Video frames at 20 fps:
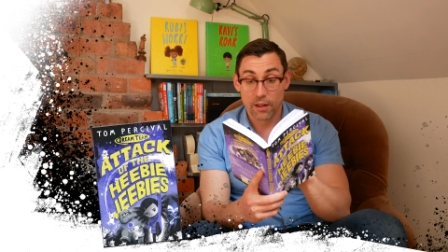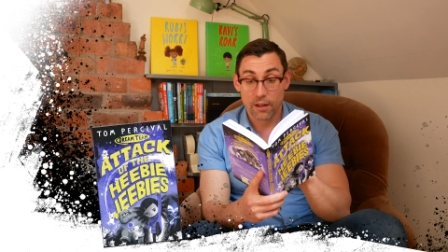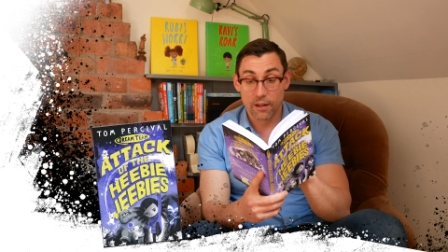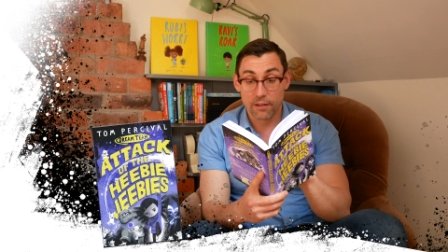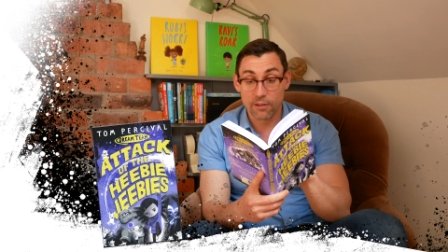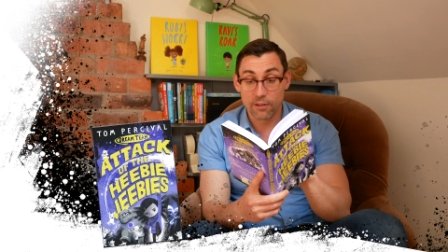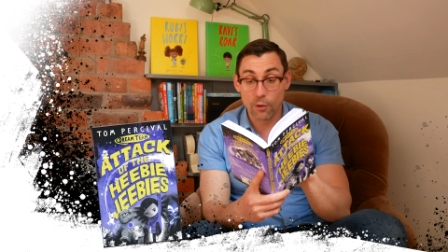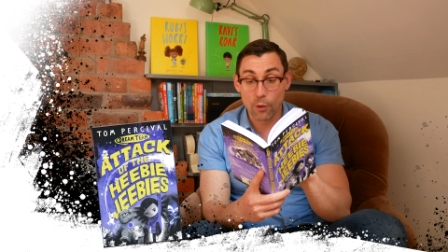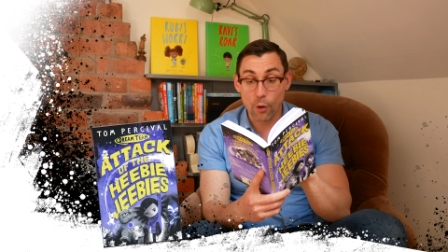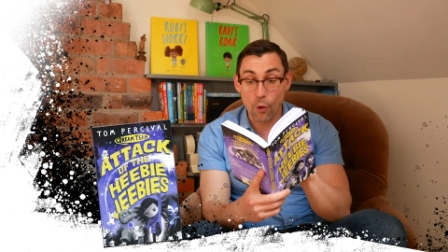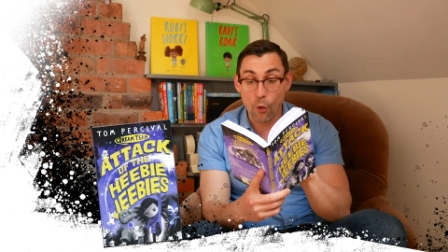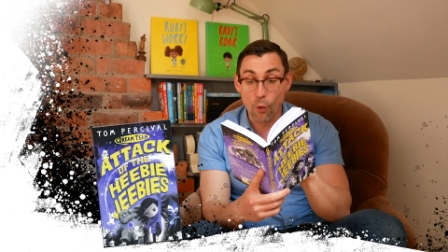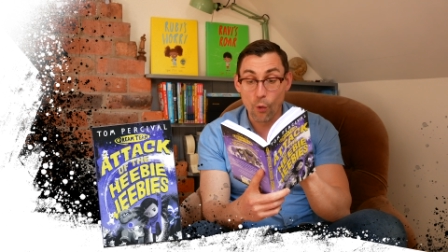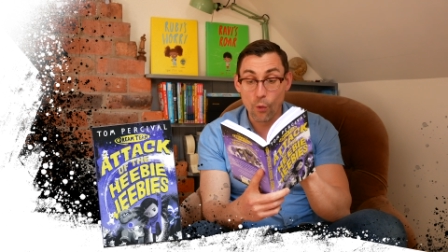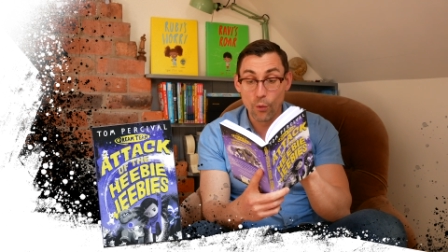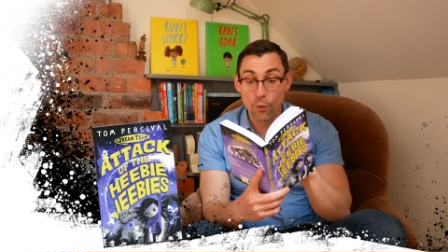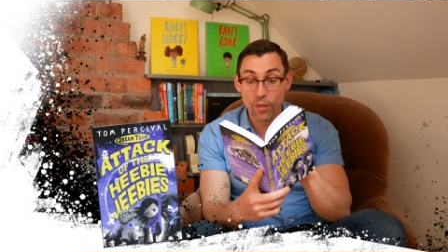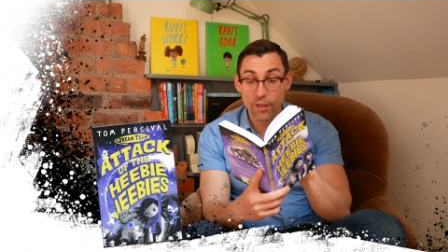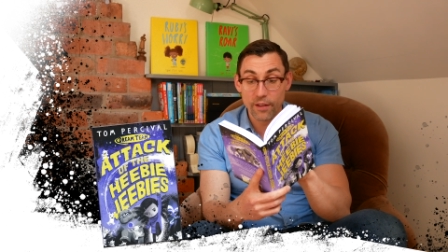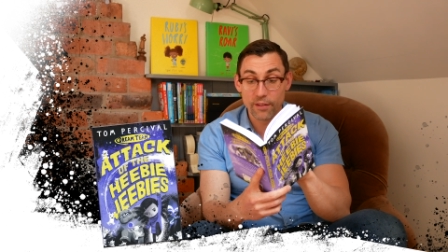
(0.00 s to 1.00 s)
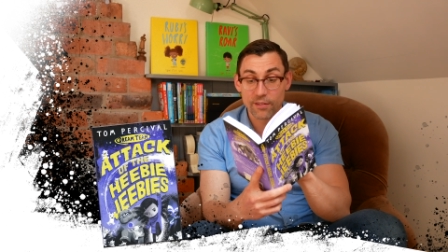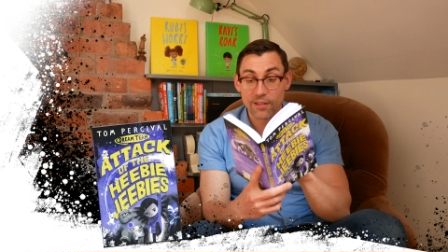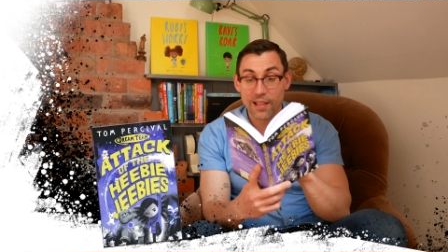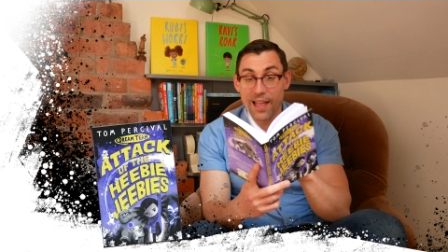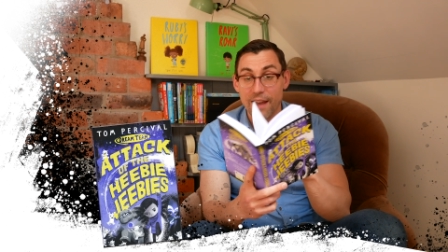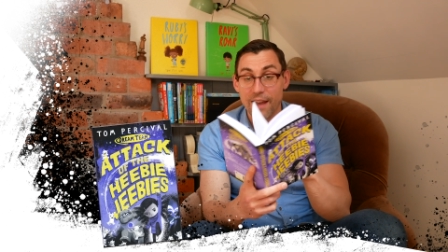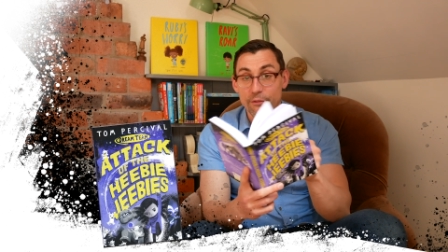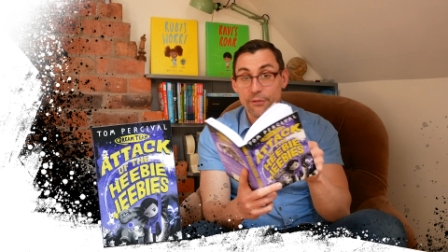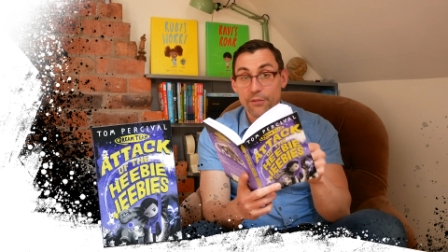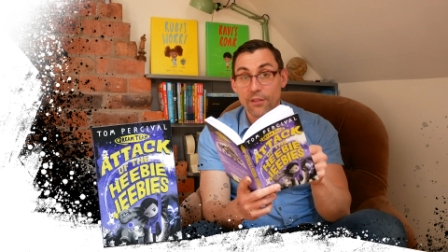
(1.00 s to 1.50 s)
until all that's
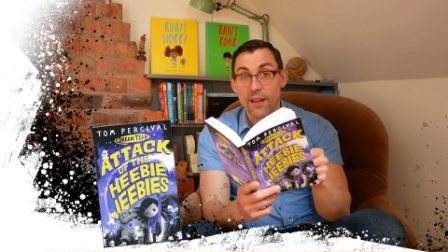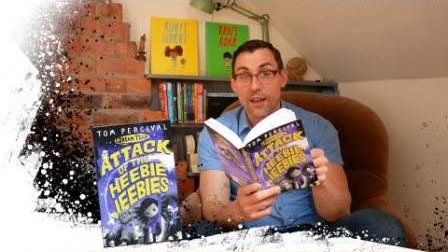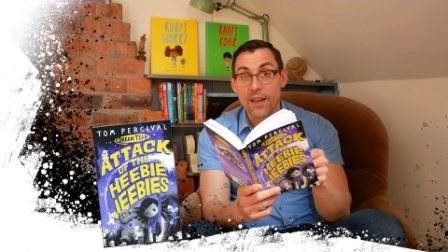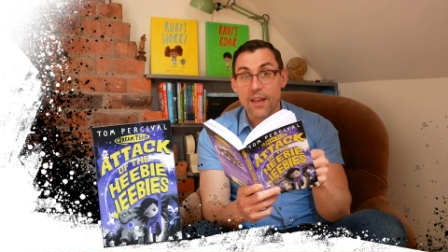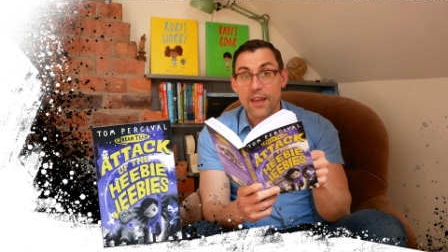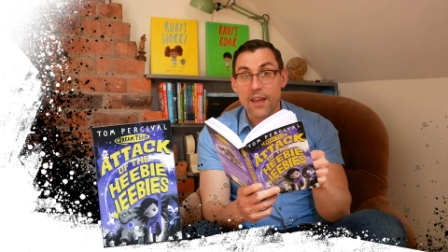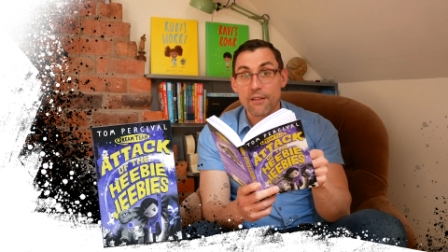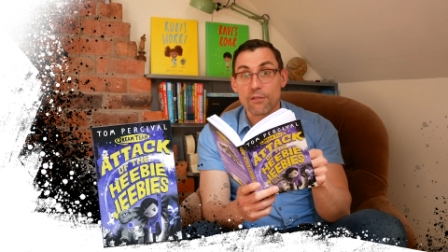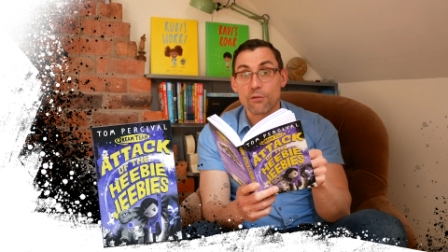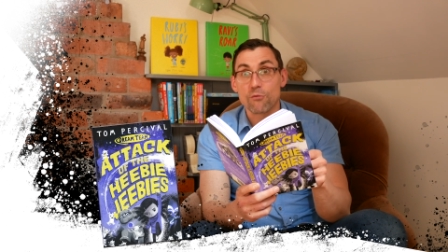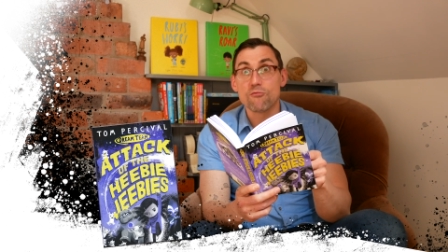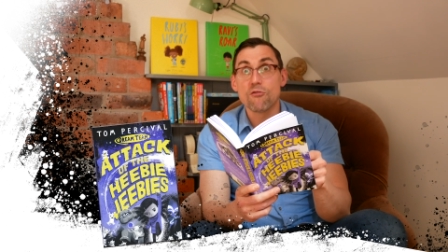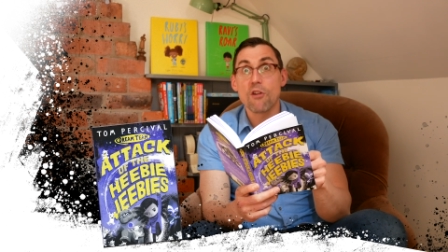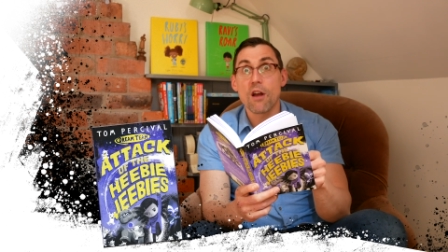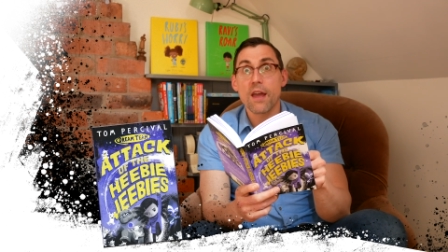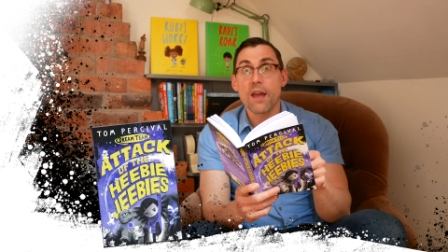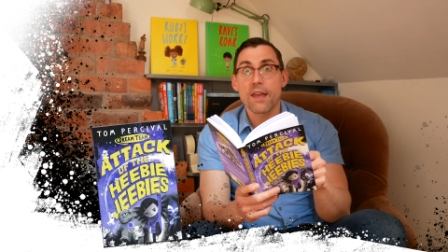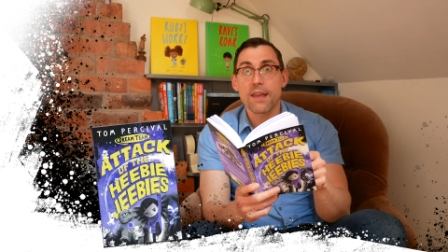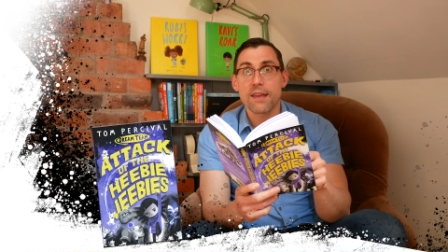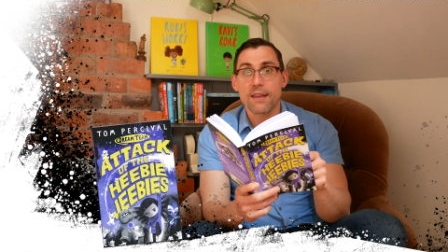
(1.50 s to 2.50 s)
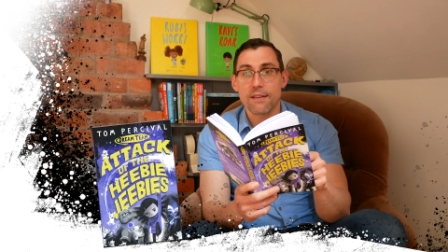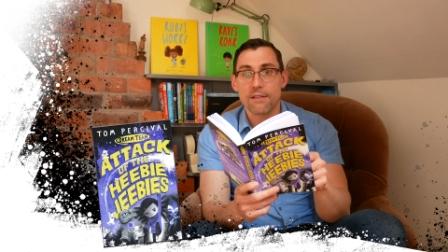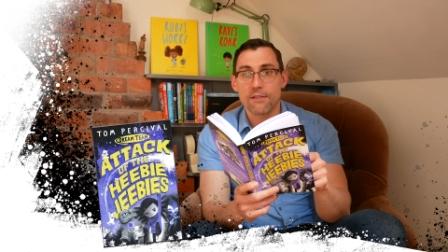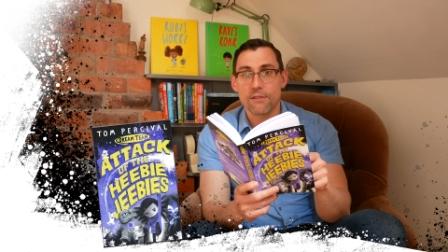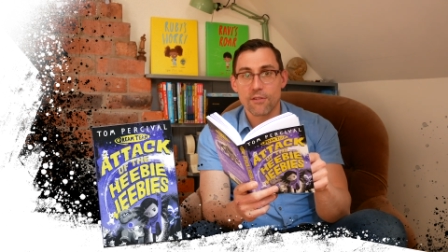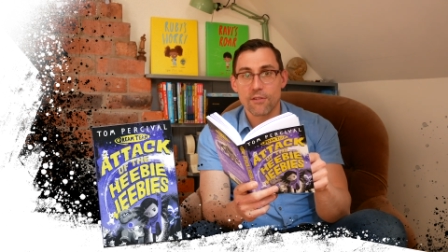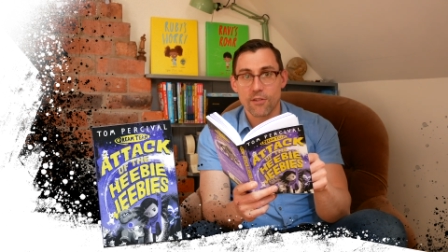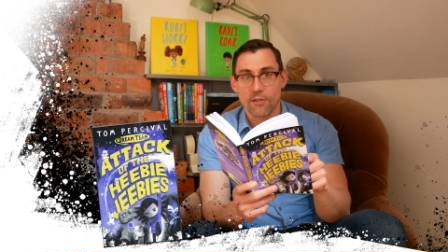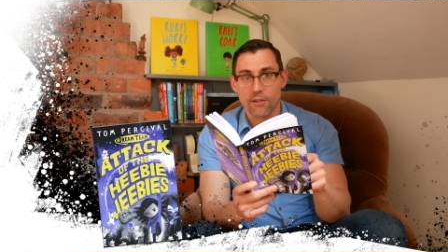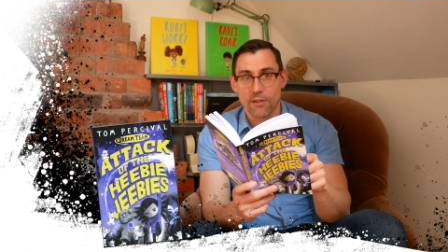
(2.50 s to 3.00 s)
left is
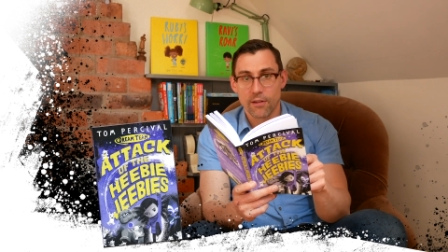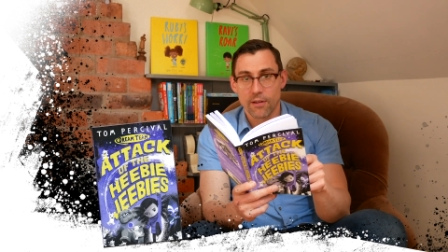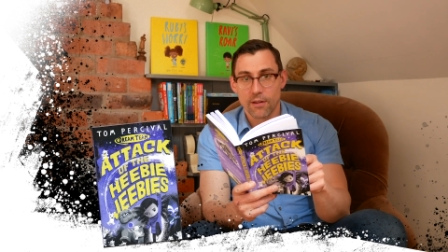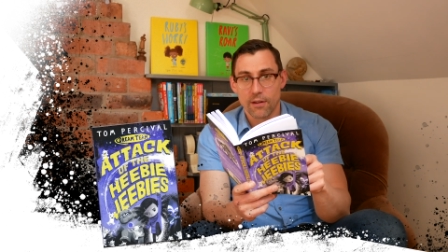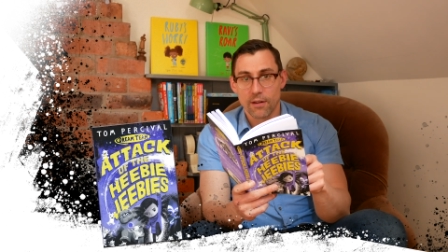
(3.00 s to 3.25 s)
rage.